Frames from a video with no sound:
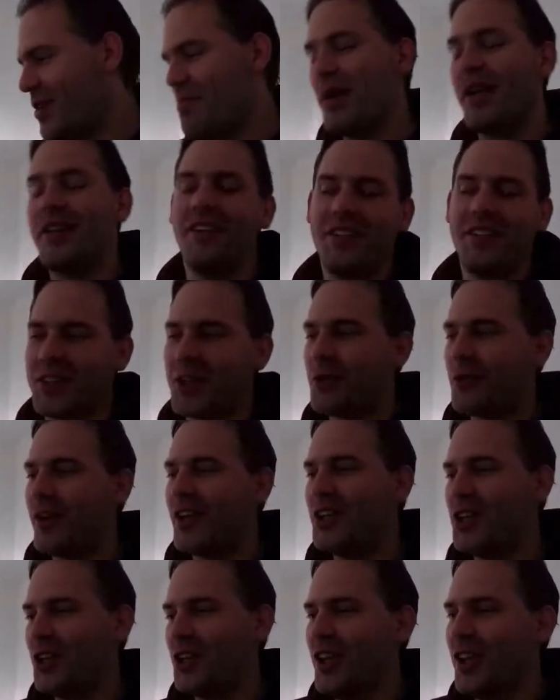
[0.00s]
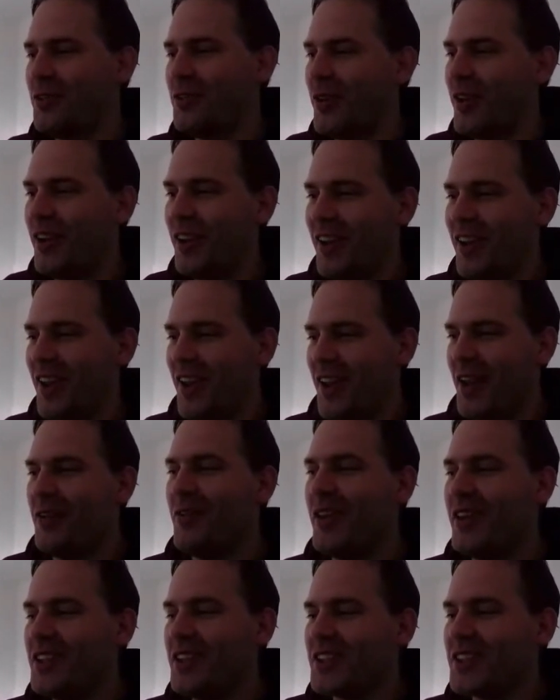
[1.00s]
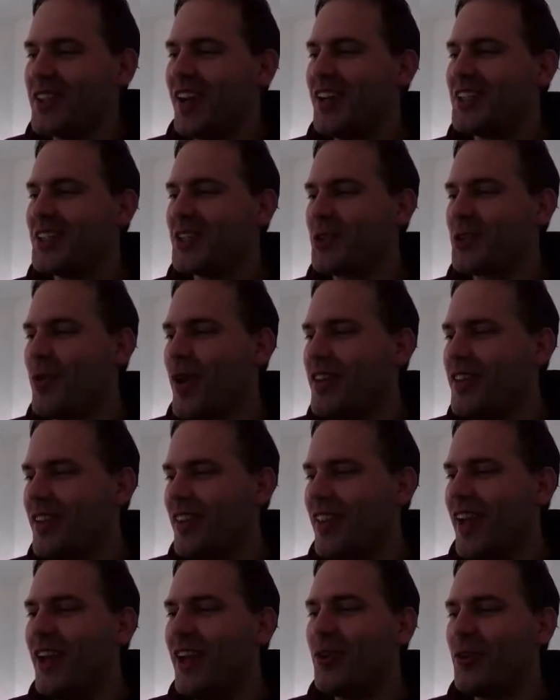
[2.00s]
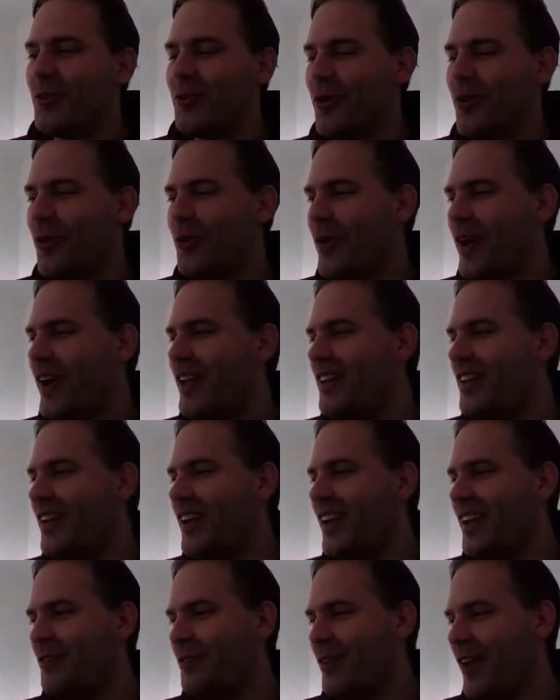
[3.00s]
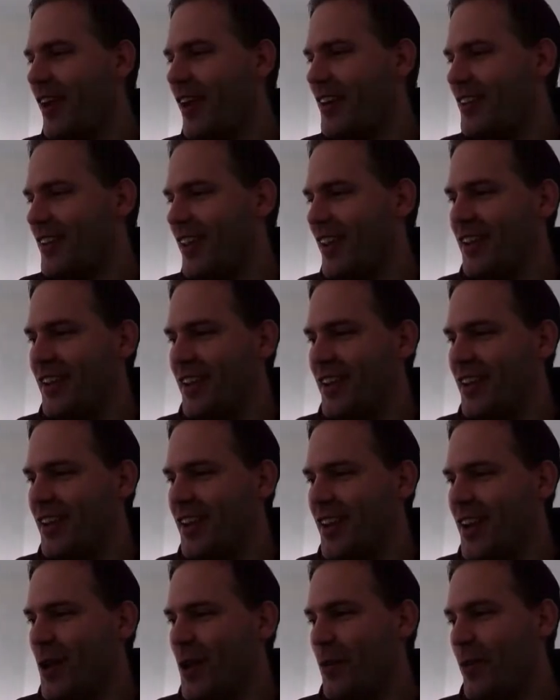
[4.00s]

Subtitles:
But it's a question that we discussed quite a lot of already, and we are thinking,